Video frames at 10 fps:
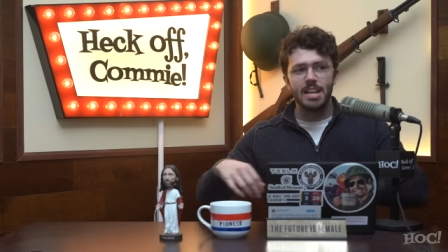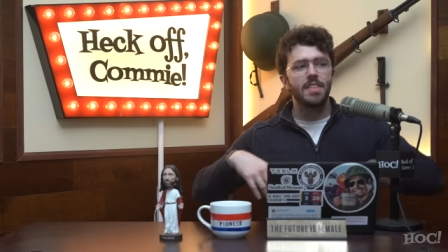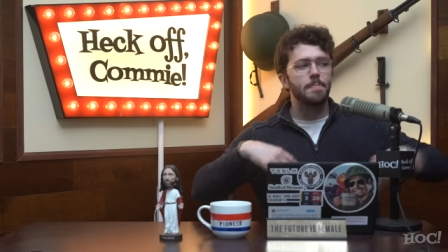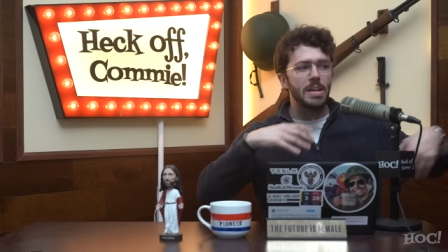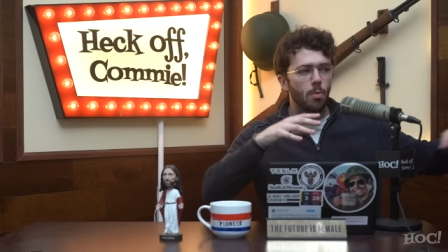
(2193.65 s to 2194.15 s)
And
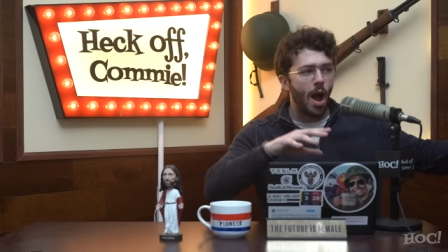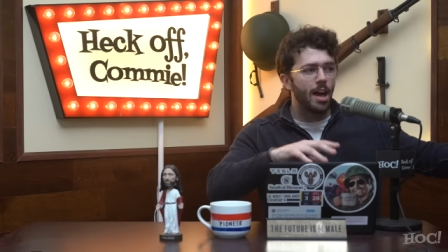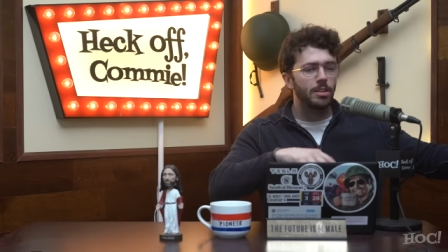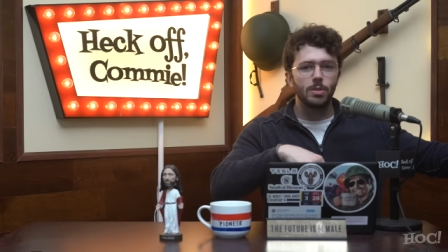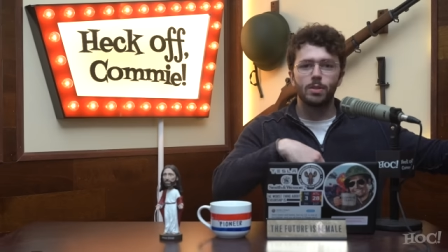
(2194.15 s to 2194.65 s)
then
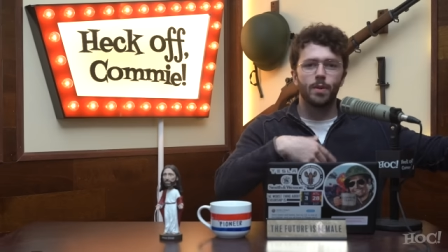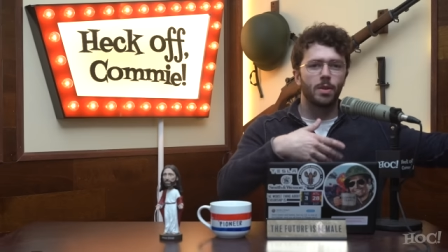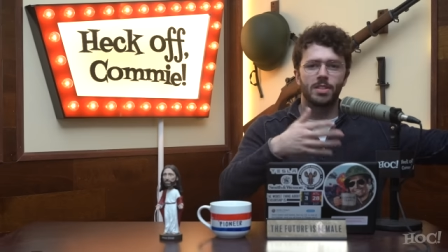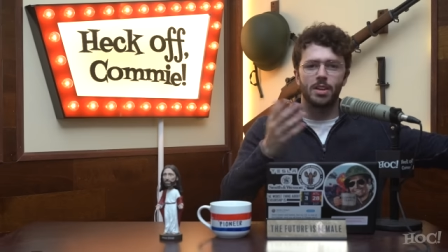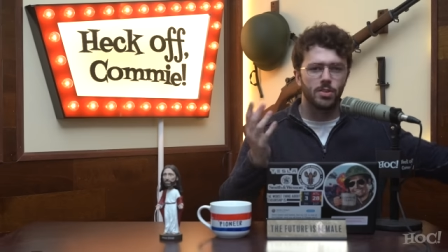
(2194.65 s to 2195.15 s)
meanwhile, you just
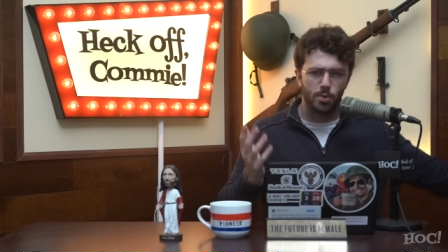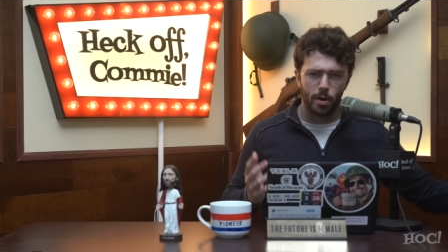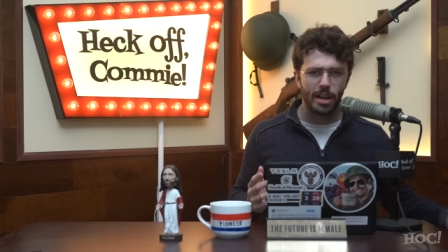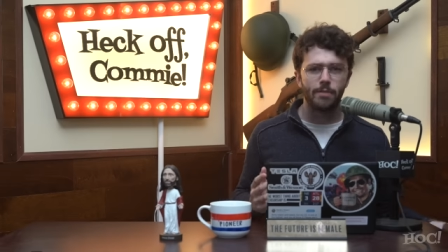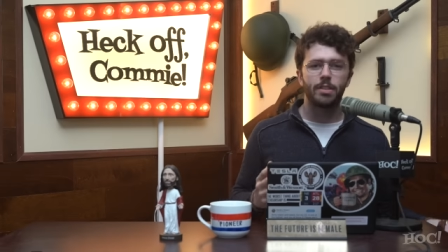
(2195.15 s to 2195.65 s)
focus on
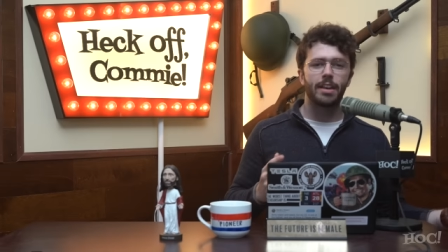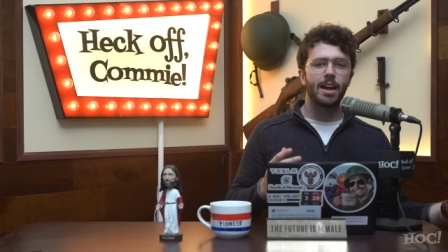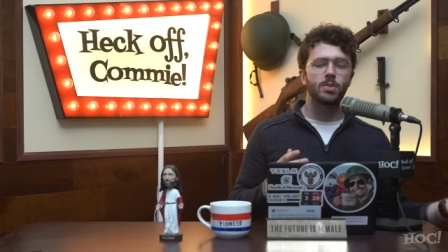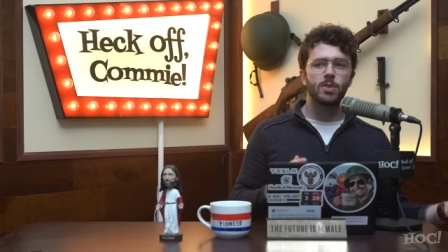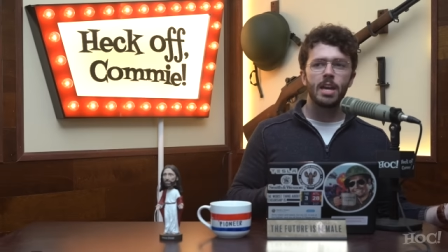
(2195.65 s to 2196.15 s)
destroying everything
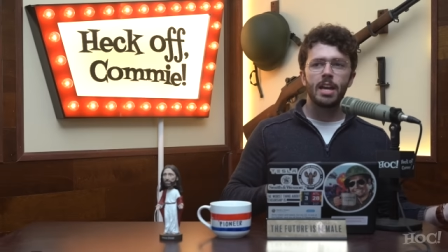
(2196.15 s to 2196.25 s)
else.